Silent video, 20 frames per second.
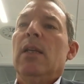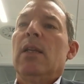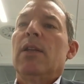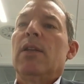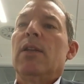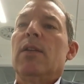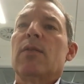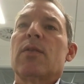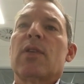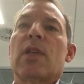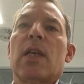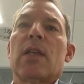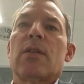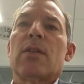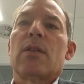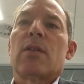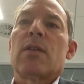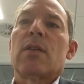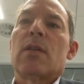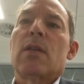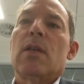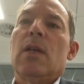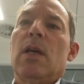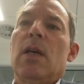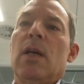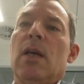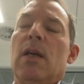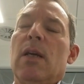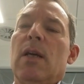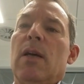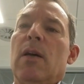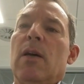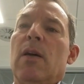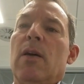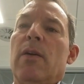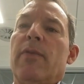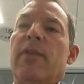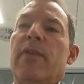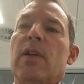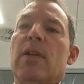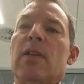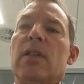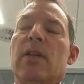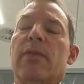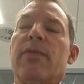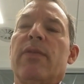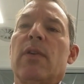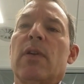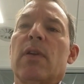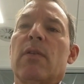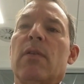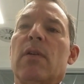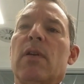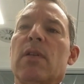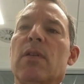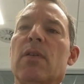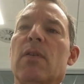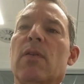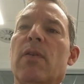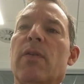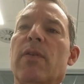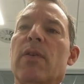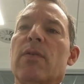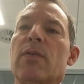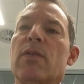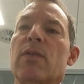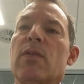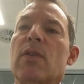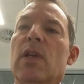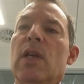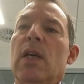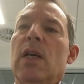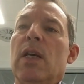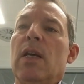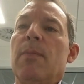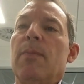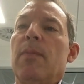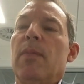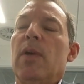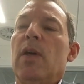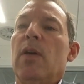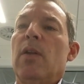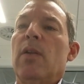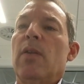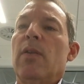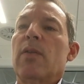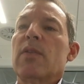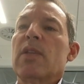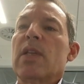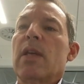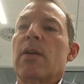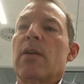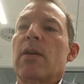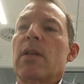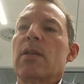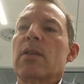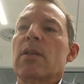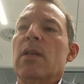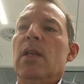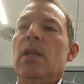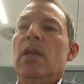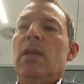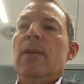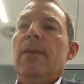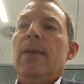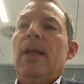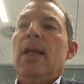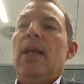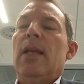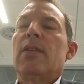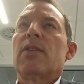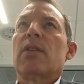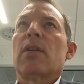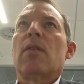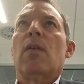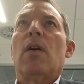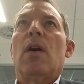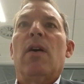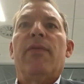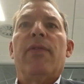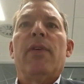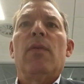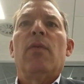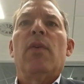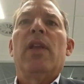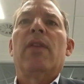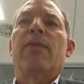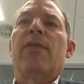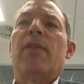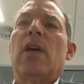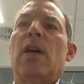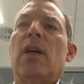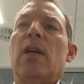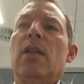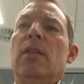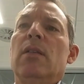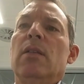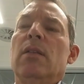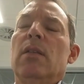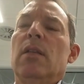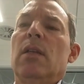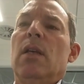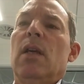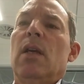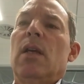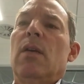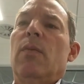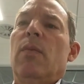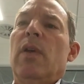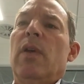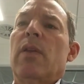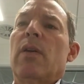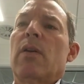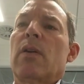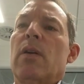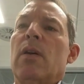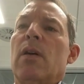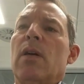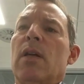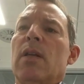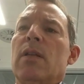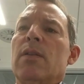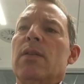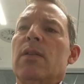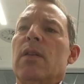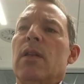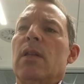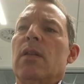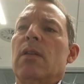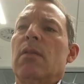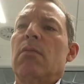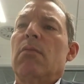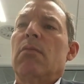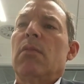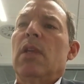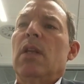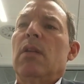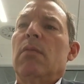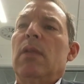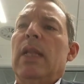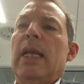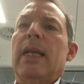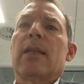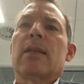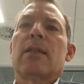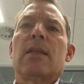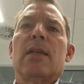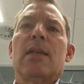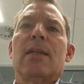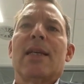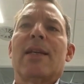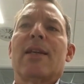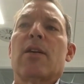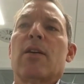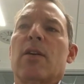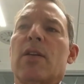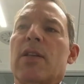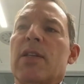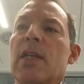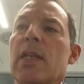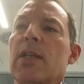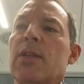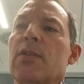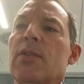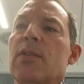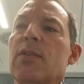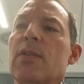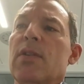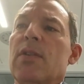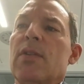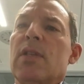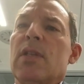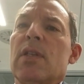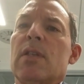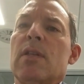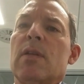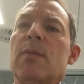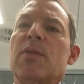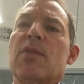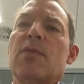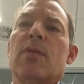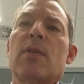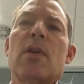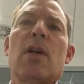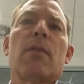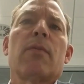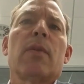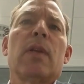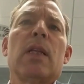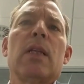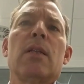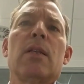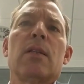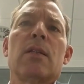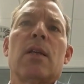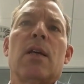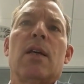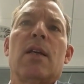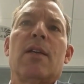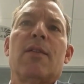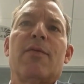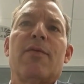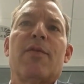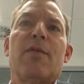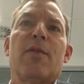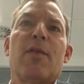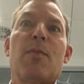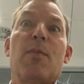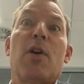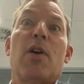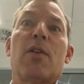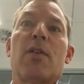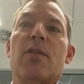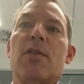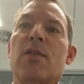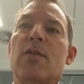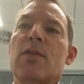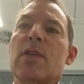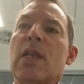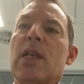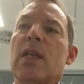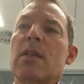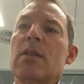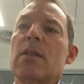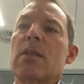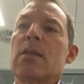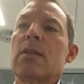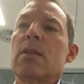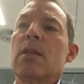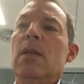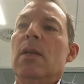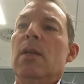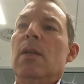Use cases are very different across all of those areas. And so often we find with our clients that, you know, legacy data architectures and systems were not really designed for the modern use cases.